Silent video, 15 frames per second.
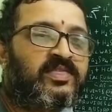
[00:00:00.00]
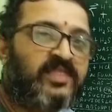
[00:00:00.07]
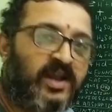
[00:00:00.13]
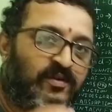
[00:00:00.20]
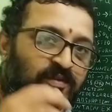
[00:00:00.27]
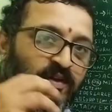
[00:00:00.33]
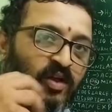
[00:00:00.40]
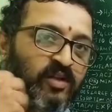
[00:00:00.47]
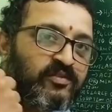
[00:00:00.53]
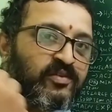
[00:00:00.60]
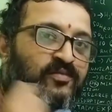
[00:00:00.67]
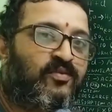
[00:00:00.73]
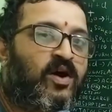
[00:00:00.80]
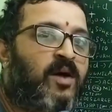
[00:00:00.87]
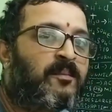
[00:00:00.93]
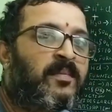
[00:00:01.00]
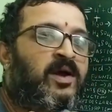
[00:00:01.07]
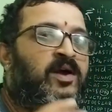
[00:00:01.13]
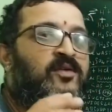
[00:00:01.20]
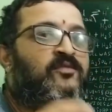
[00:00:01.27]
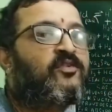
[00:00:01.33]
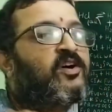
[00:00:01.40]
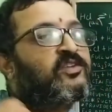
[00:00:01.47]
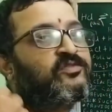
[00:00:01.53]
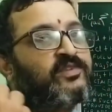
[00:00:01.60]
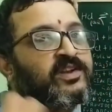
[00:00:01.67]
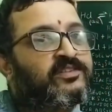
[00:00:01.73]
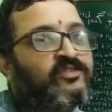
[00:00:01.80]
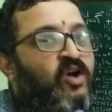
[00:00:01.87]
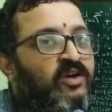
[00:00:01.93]
That will also form
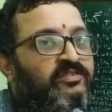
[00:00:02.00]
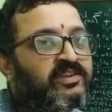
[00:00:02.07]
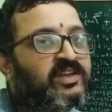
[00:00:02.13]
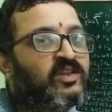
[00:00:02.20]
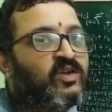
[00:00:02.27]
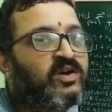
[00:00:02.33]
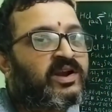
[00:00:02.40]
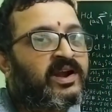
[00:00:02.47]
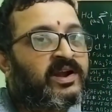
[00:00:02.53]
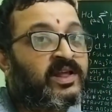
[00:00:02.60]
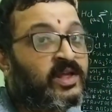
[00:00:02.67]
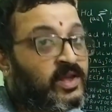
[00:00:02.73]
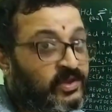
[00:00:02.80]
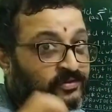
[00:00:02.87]
phosphorus oxychloride.